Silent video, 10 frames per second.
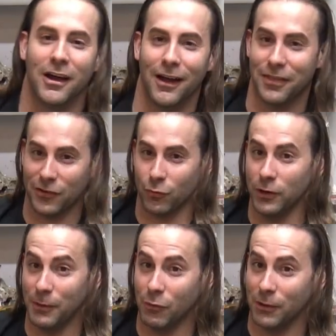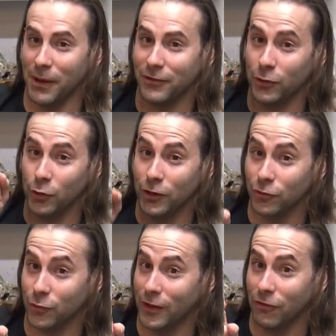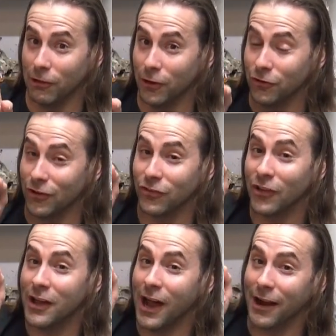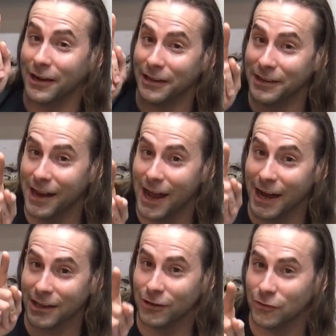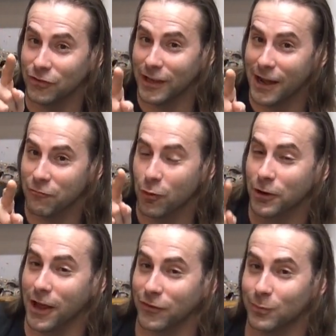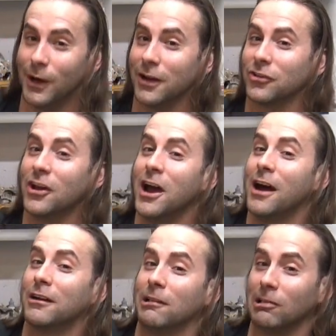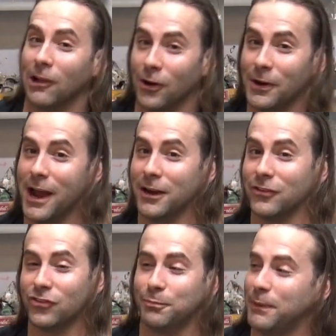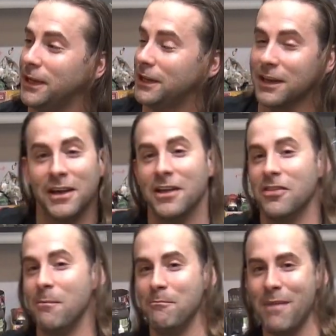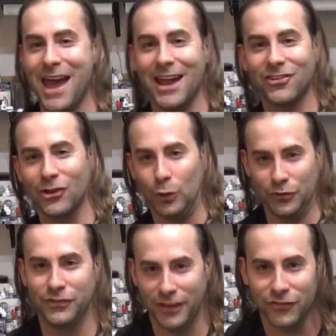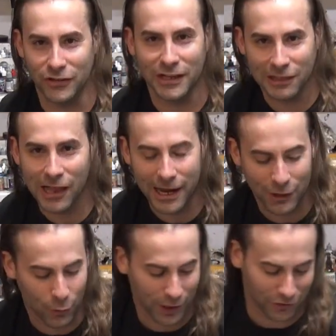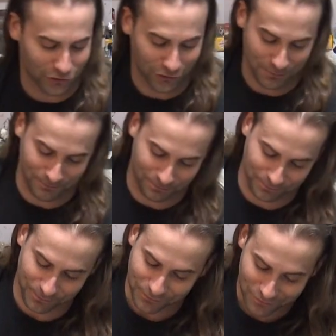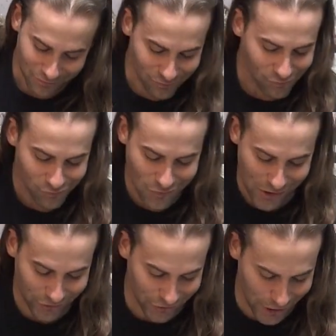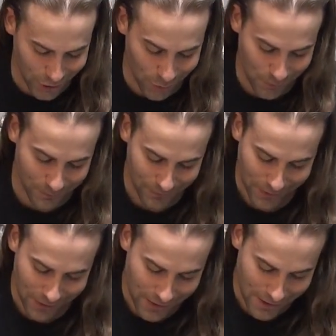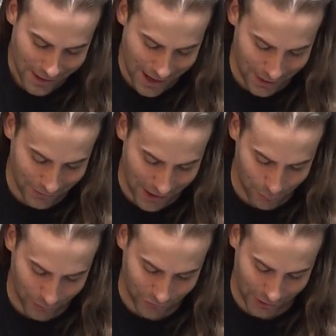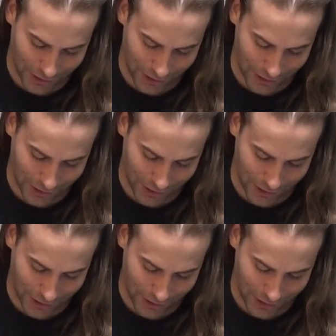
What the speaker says: That's going to be one of my New Year's resolutions. I'm going to not use the F word as much. I'm going to learn how to speak the magical Disney language. So, that was